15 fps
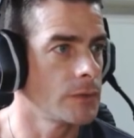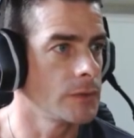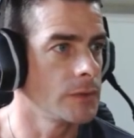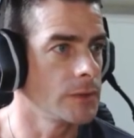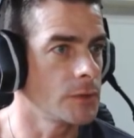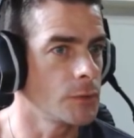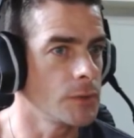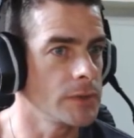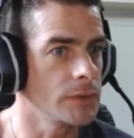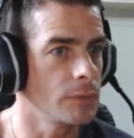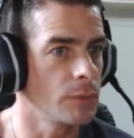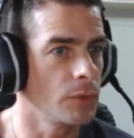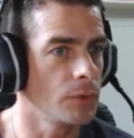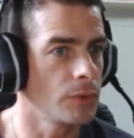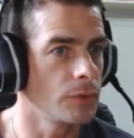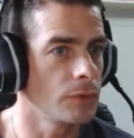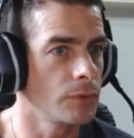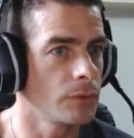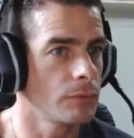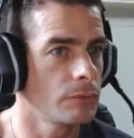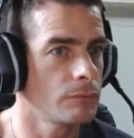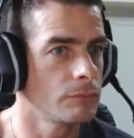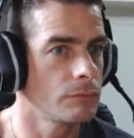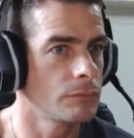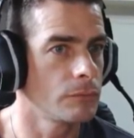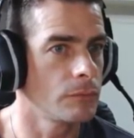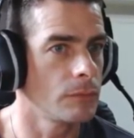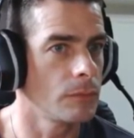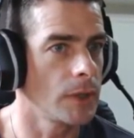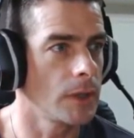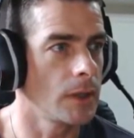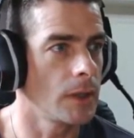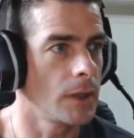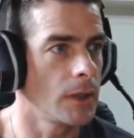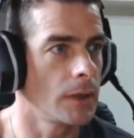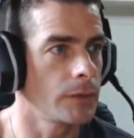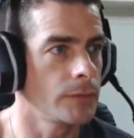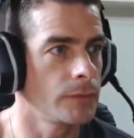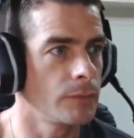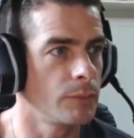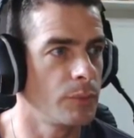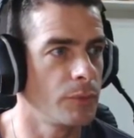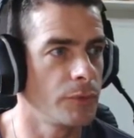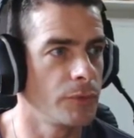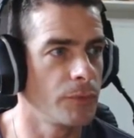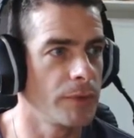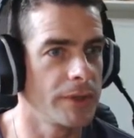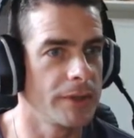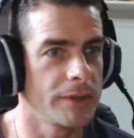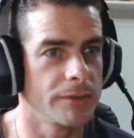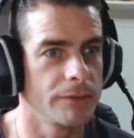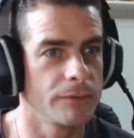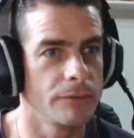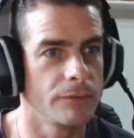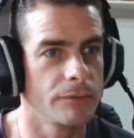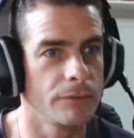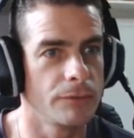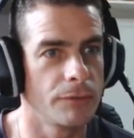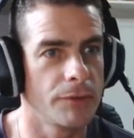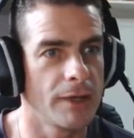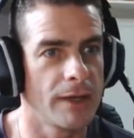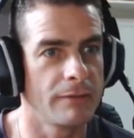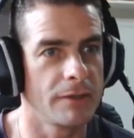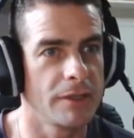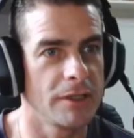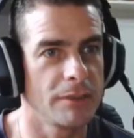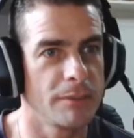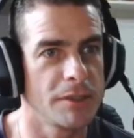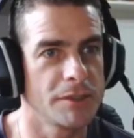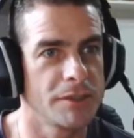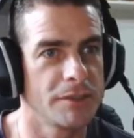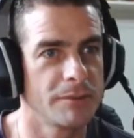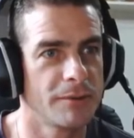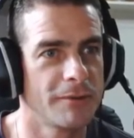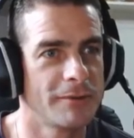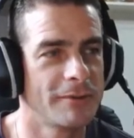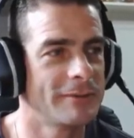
increase the border to the point where you don't have any image anymore.